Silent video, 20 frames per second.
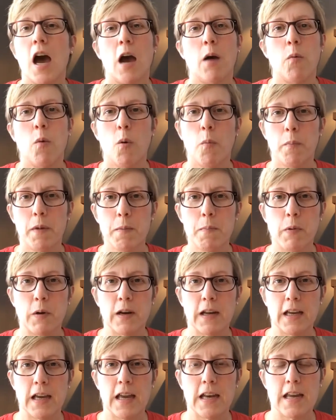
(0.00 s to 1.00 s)
I won't be
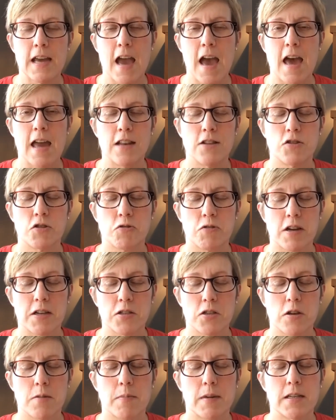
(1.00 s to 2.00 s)
putting any added
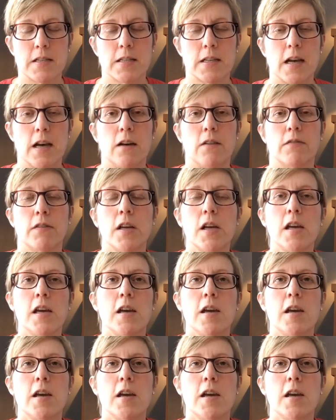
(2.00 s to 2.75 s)
stress on myself